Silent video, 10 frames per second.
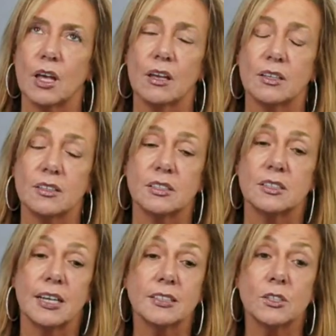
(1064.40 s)
it's a
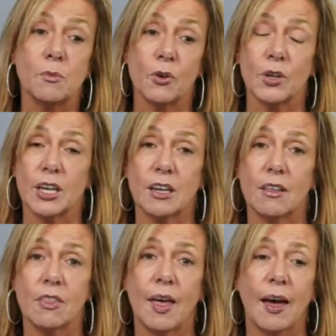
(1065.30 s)
testimony
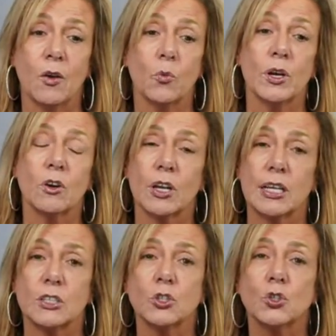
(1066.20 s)
that we are
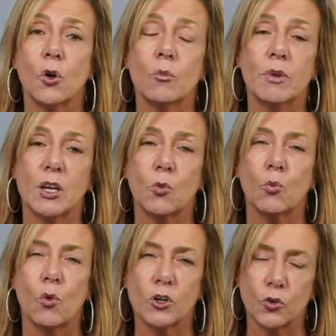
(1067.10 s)
getting so many
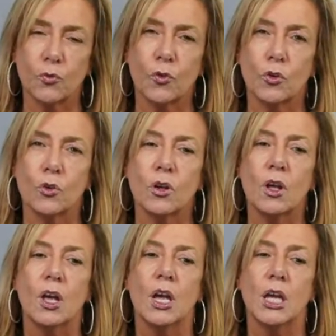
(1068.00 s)
wonderful
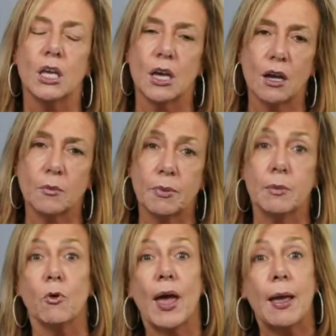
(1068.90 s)
young
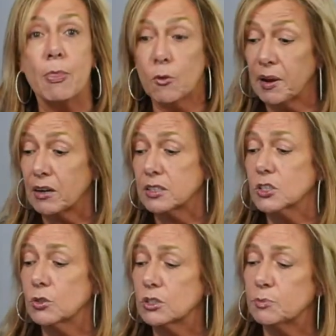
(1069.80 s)
people and their parents.
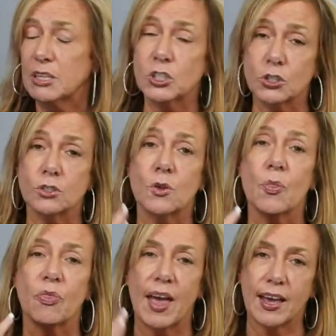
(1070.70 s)
So a
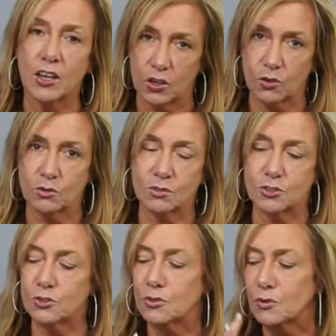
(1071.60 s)
special thank you
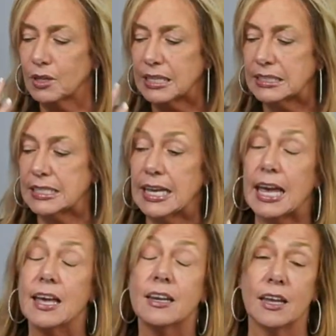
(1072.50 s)
to Izzy
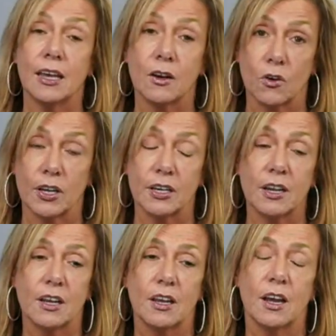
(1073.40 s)
and Ingrid.
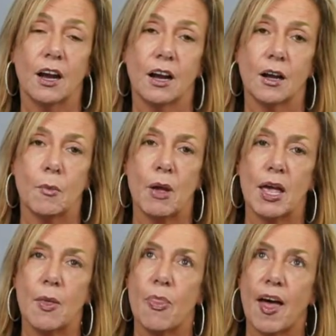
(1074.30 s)

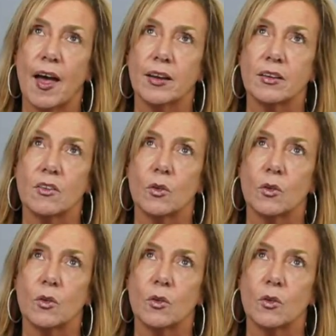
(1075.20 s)
That